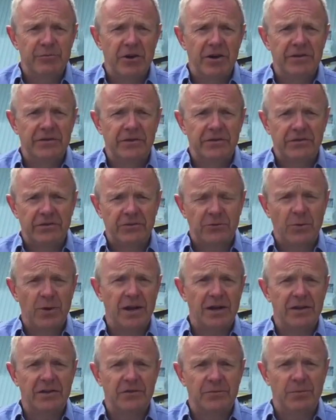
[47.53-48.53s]
process as
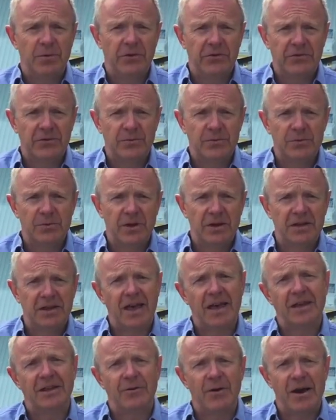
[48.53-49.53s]
quickly as possible and
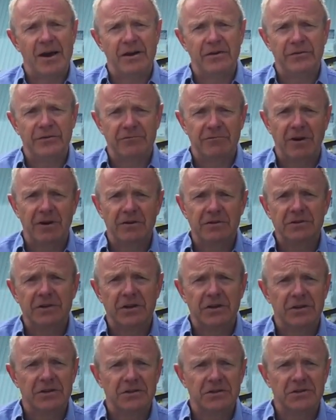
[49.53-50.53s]
get you out on the road
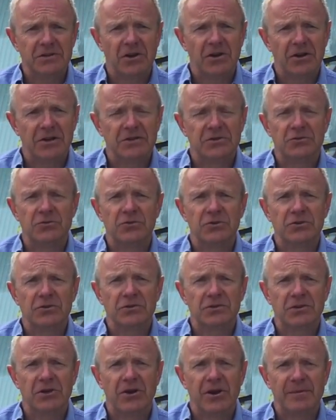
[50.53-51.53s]
so you can start enjoying
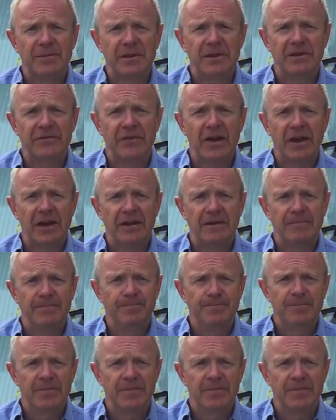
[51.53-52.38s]
your time in the van.